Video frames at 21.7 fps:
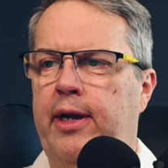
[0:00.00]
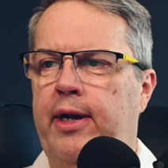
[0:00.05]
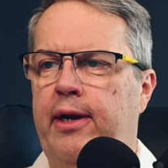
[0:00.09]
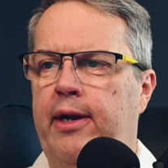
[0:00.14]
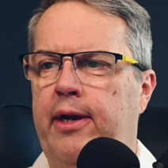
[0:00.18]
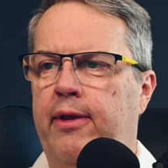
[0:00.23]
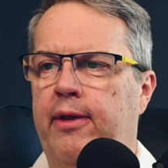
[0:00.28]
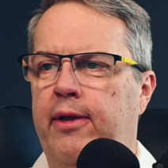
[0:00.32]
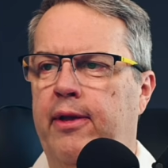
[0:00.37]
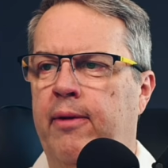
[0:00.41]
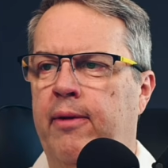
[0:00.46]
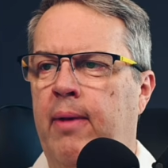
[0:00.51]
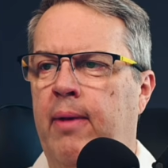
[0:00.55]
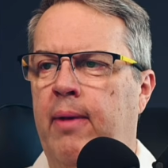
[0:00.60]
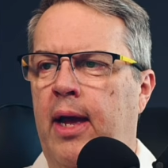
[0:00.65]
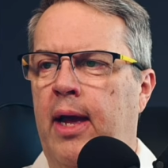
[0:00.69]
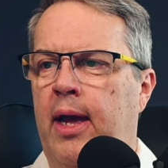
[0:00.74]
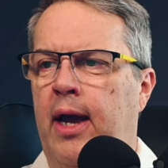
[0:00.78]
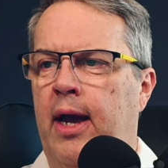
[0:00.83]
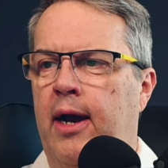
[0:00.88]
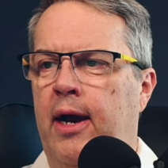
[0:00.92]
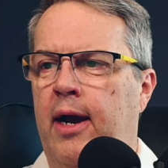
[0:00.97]
anything there.
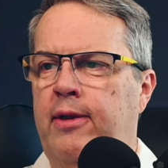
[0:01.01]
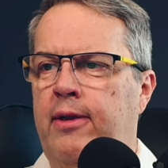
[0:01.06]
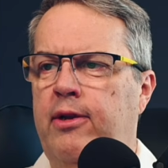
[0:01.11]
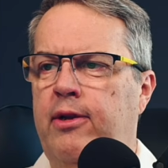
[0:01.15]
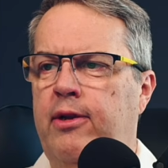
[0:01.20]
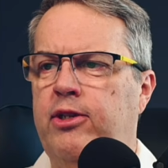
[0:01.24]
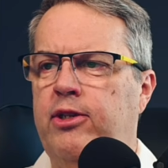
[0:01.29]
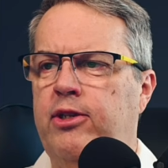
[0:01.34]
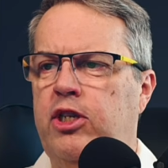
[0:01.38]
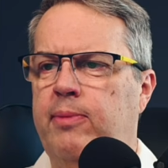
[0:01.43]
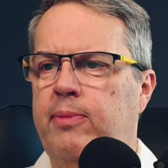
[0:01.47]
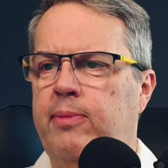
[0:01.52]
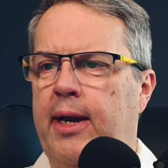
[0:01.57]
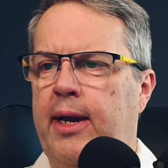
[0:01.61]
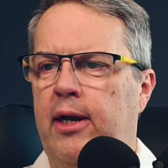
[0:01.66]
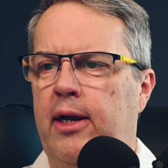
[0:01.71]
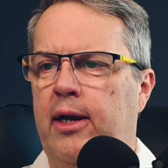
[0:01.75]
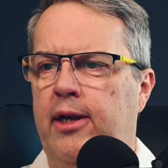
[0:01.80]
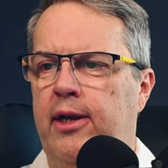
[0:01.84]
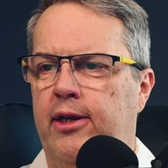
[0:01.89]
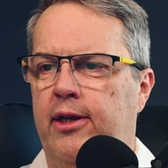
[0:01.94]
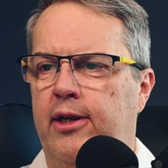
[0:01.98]
And then you can see some
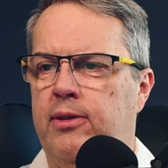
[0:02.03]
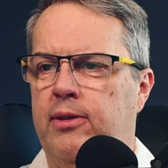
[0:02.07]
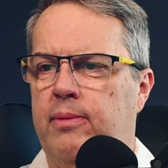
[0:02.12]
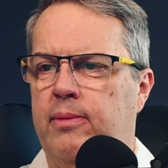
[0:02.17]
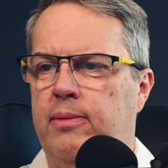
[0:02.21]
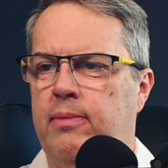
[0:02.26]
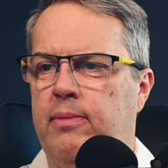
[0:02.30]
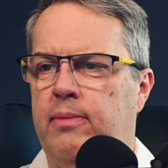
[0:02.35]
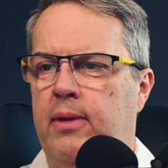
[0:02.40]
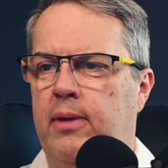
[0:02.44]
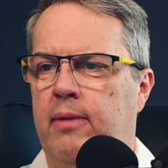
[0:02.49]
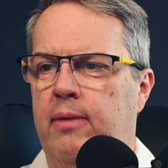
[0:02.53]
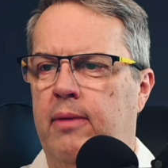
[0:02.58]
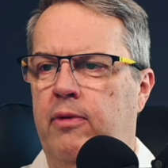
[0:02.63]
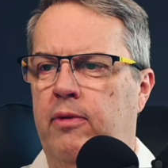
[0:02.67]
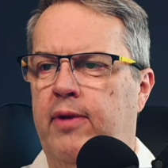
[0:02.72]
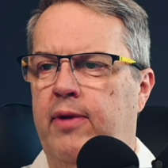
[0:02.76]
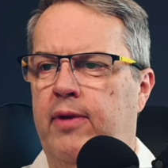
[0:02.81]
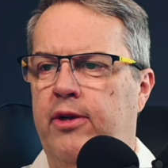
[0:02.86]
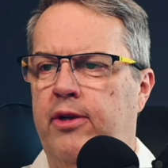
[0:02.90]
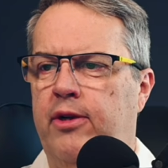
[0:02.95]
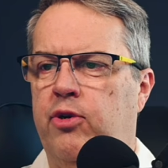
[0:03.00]
analytics. You've
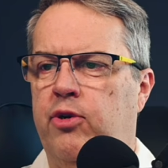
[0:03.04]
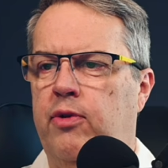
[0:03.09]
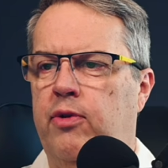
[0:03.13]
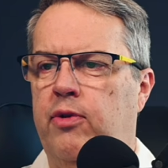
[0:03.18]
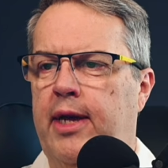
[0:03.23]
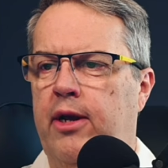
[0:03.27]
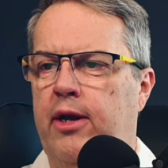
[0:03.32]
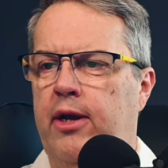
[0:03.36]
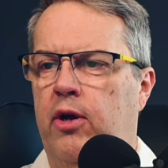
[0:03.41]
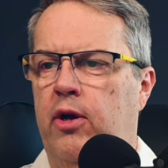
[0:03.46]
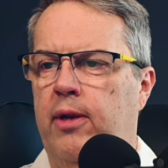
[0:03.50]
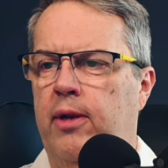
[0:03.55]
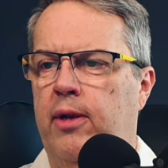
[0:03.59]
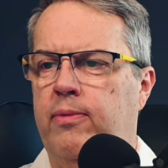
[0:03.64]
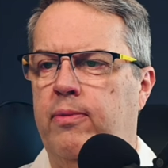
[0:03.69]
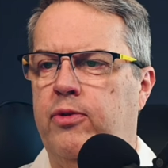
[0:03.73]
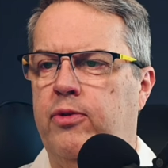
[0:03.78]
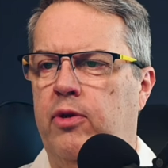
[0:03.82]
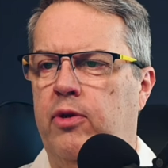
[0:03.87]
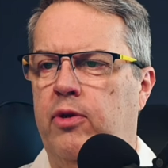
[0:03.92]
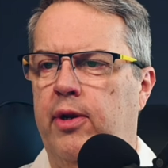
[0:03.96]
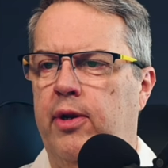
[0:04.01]
got to turn that on,
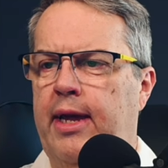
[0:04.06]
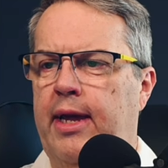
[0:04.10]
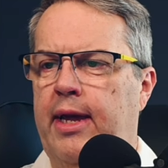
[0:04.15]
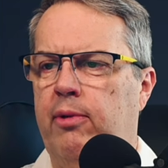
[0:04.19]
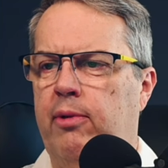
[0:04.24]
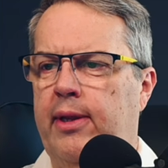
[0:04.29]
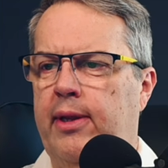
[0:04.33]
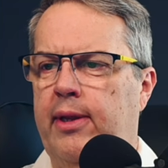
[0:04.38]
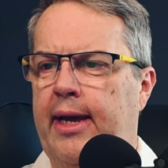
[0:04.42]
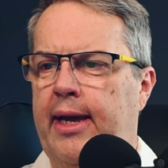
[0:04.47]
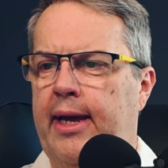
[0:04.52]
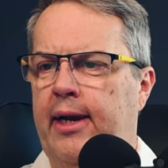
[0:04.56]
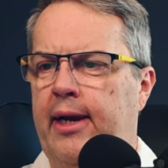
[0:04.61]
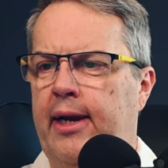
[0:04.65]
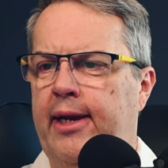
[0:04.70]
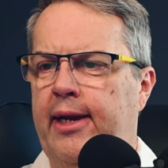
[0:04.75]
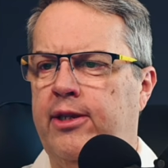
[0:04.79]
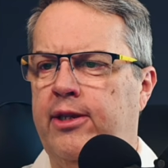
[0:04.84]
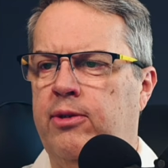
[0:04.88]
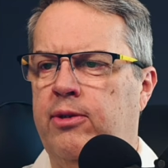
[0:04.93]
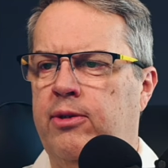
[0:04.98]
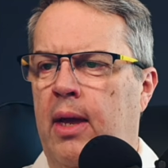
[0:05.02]
so you'll enable the
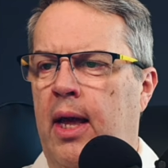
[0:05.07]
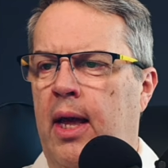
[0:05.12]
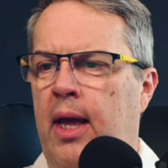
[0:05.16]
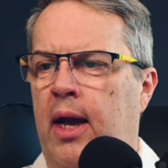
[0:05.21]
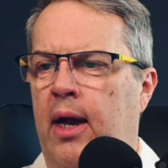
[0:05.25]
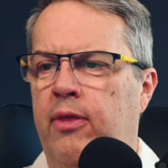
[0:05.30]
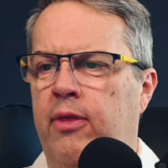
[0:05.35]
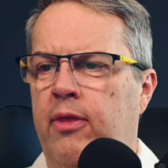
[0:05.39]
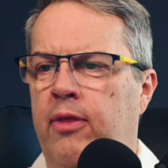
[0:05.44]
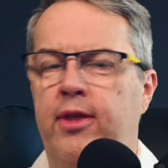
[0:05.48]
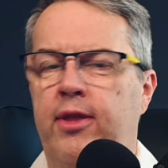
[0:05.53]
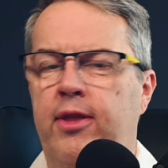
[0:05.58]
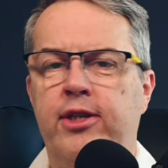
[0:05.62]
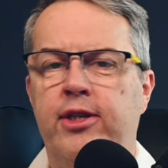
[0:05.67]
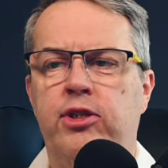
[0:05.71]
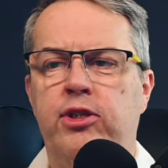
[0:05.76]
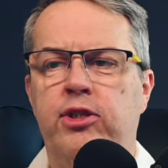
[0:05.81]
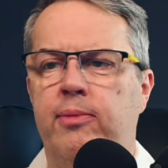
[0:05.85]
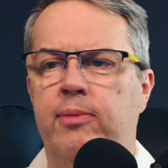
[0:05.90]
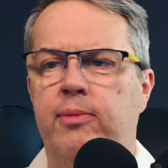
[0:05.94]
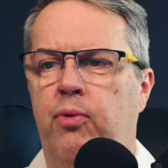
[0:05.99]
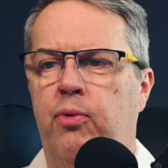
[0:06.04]
analytics. This
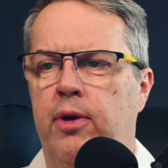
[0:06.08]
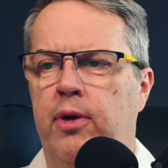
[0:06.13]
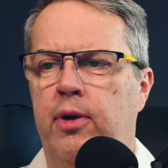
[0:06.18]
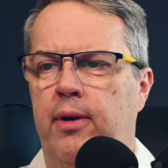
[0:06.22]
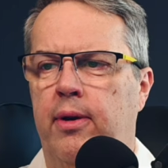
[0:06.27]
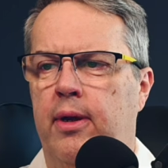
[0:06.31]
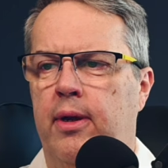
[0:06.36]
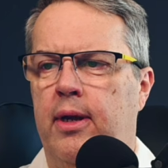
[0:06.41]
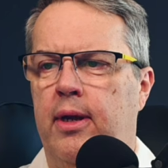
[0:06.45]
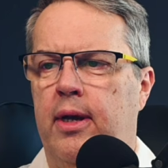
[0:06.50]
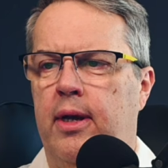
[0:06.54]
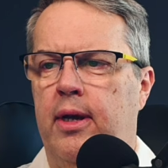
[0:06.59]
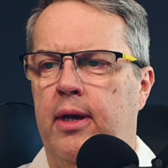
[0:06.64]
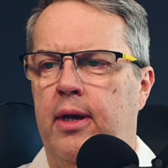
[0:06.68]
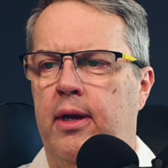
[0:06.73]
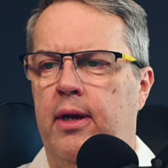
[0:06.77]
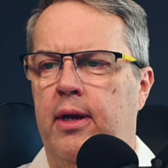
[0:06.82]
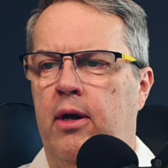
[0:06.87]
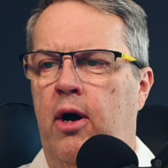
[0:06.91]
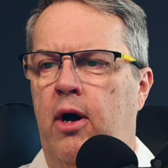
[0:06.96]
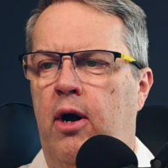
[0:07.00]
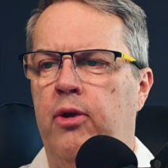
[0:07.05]
is important.
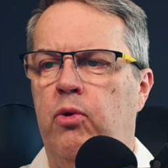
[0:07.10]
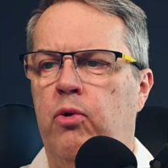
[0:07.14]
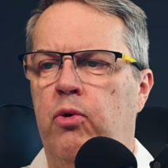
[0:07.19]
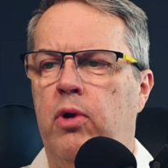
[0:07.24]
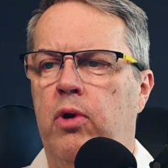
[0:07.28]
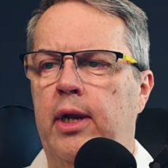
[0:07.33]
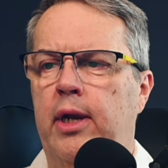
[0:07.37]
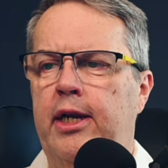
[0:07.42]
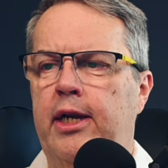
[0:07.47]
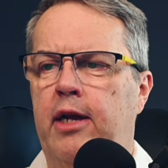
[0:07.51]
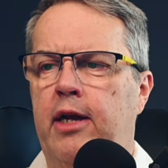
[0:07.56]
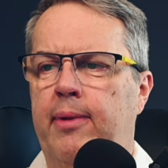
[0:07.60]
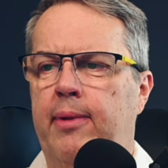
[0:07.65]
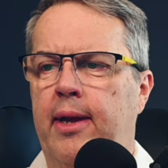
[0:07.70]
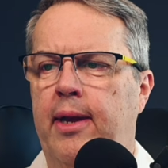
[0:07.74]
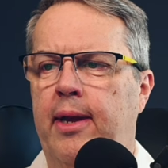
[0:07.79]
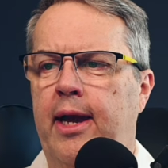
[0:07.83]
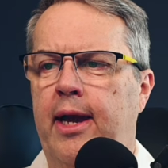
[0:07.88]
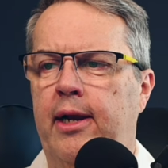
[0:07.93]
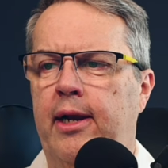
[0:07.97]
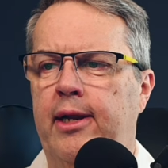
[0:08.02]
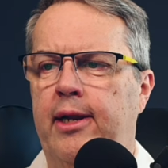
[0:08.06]
Auto cleanup
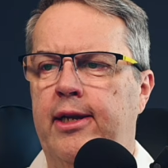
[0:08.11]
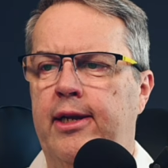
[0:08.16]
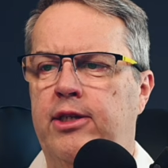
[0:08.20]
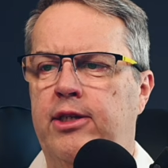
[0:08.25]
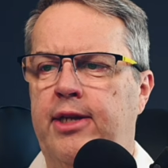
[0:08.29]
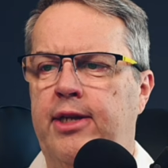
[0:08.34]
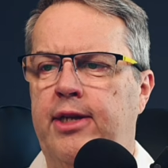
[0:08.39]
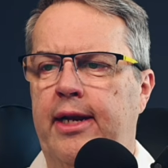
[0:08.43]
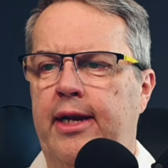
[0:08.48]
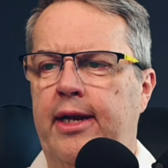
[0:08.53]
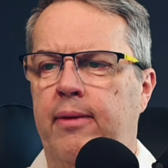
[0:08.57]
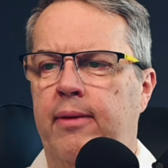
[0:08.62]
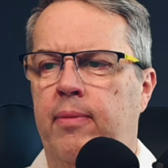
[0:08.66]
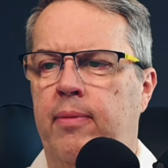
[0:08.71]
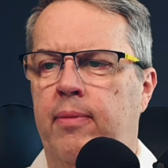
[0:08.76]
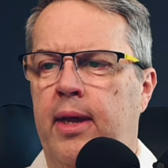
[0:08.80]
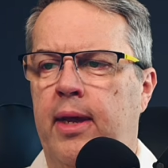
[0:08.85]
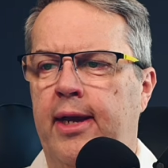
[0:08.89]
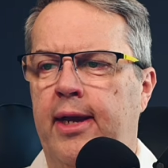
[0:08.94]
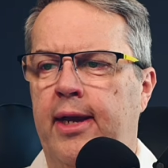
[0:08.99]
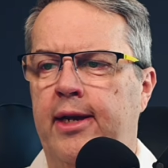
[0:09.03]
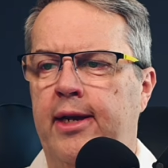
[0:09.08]
analytics data,
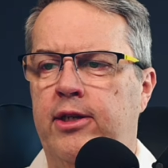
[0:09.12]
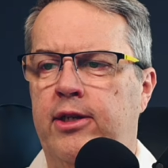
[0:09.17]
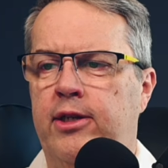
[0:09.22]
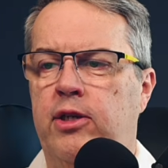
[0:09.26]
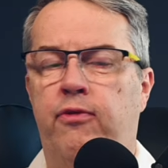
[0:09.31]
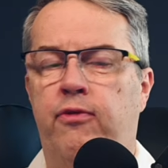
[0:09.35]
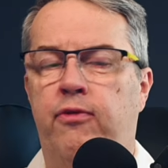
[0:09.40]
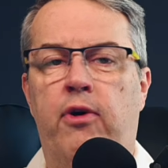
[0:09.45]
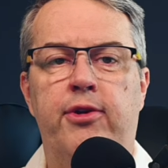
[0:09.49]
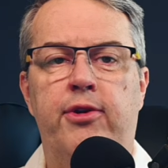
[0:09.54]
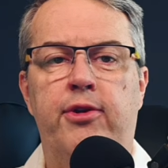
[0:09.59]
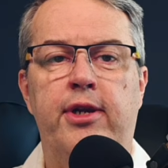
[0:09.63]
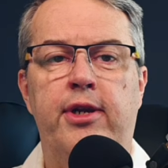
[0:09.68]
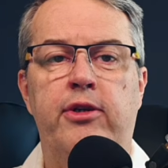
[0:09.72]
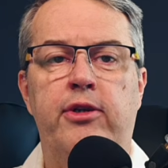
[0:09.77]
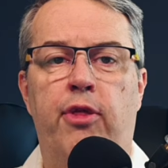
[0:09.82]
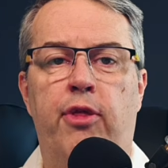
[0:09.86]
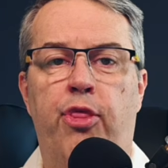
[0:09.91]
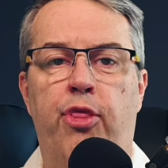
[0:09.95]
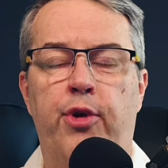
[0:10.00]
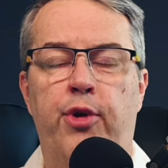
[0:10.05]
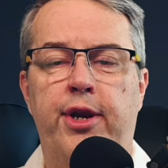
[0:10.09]
and it's defaulting to
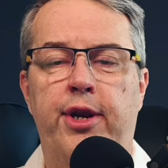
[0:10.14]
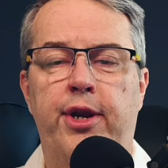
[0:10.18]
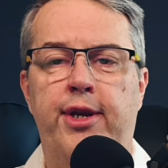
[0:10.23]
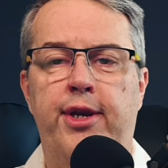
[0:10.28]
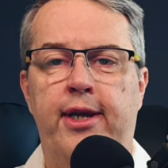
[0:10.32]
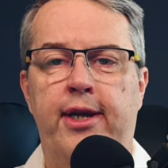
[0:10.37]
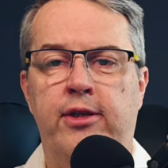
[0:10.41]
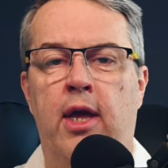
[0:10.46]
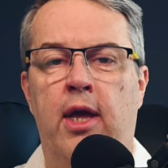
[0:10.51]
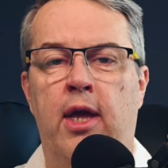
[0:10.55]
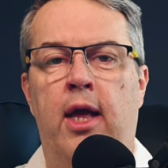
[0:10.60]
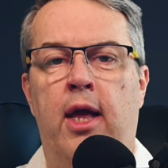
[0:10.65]
30 days.